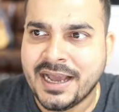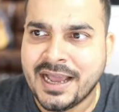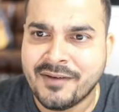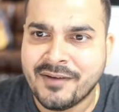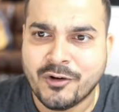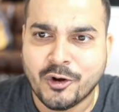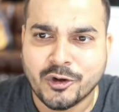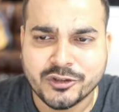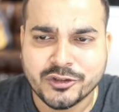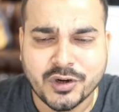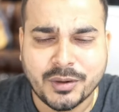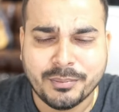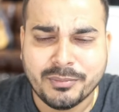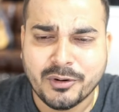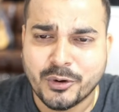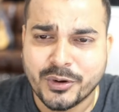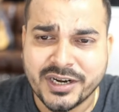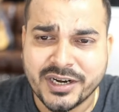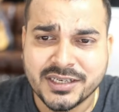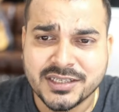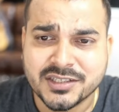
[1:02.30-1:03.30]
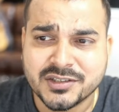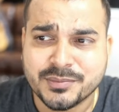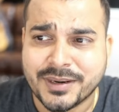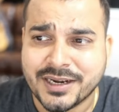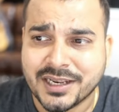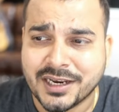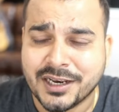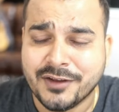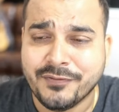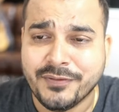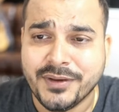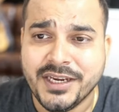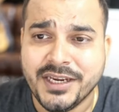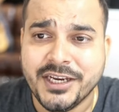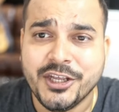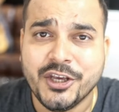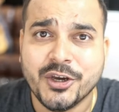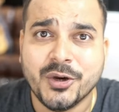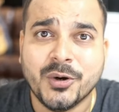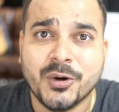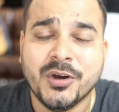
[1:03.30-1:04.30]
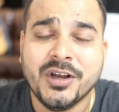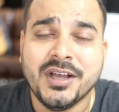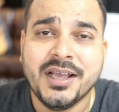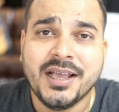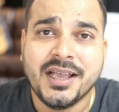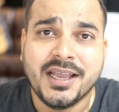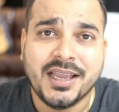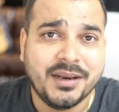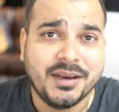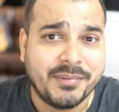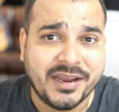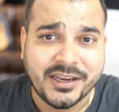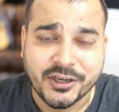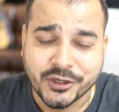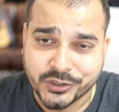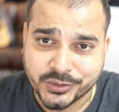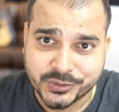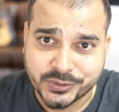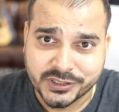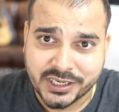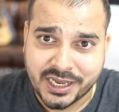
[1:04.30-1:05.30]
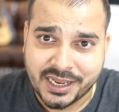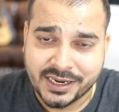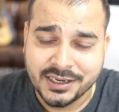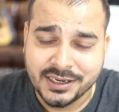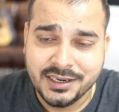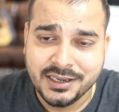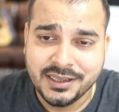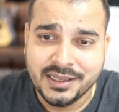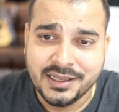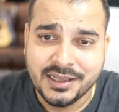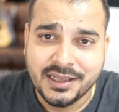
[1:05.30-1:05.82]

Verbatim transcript: I have also uploaded this particular video in my YouTube channel.